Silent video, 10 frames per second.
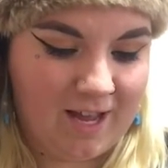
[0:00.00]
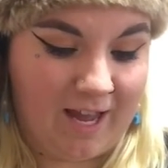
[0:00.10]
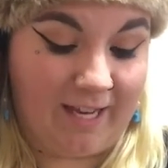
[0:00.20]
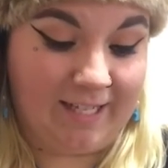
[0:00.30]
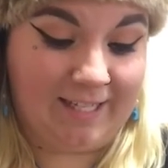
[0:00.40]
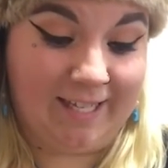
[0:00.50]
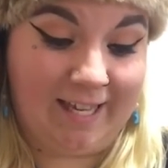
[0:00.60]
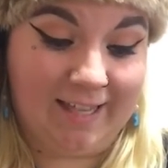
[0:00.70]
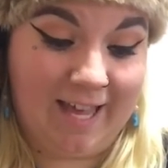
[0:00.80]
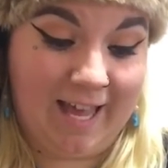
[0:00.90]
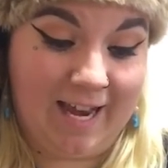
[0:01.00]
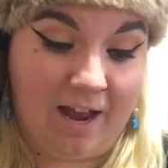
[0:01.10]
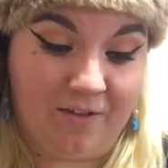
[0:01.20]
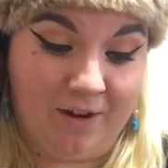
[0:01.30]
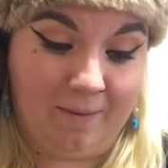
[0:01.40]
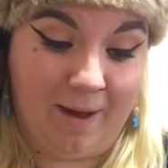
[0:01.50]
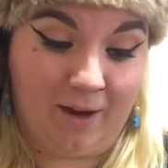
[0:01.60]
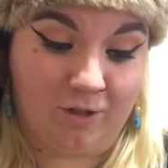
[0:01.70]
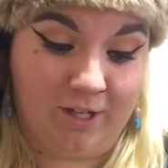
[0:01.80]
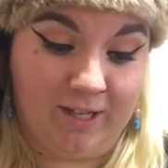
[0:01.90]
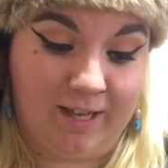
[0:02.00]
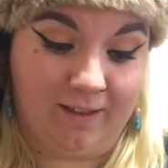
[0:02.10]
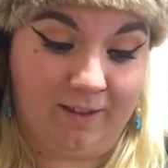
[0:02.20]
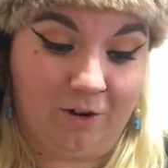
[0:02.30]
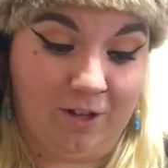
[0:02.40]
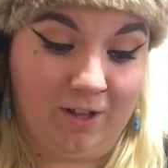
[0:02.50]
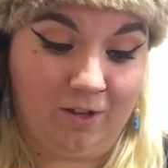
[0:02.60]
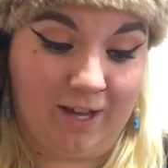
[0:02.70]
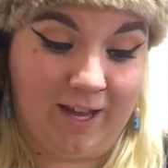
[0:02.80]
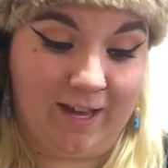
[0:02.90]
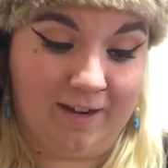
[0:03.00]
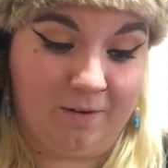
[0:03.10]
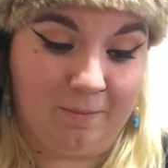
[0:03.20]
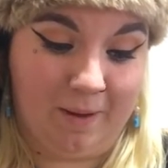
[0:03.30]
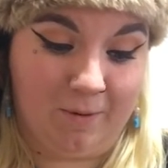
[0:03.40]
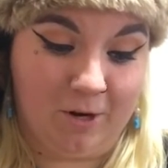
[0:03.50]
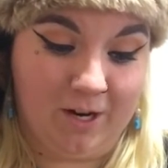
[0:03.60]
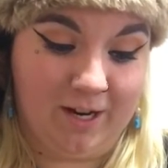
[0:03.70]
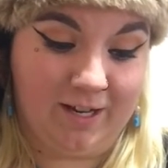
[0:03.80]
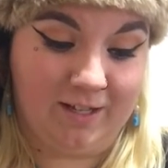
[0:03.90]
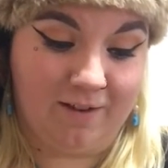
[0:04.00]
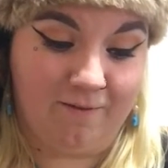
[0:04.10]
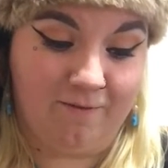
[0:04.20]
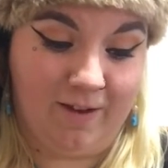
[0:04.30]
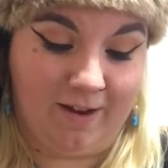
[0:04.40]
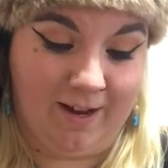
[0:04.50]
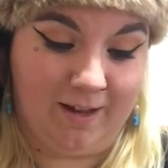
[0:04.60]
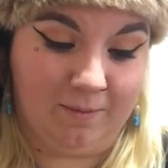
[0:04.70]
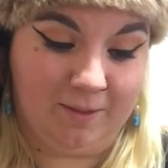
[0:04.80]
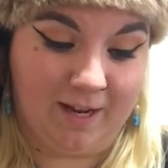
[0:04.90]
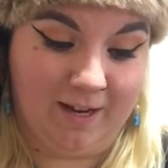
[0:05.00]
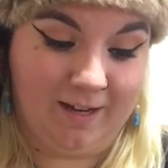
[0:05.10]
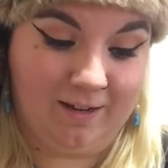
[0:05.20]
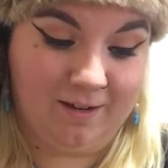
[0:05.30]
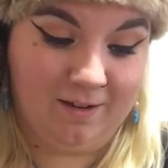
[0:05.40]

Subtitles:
And seeing that, and now that I'm actually, like, literally looking at it on paper, is very upsetting.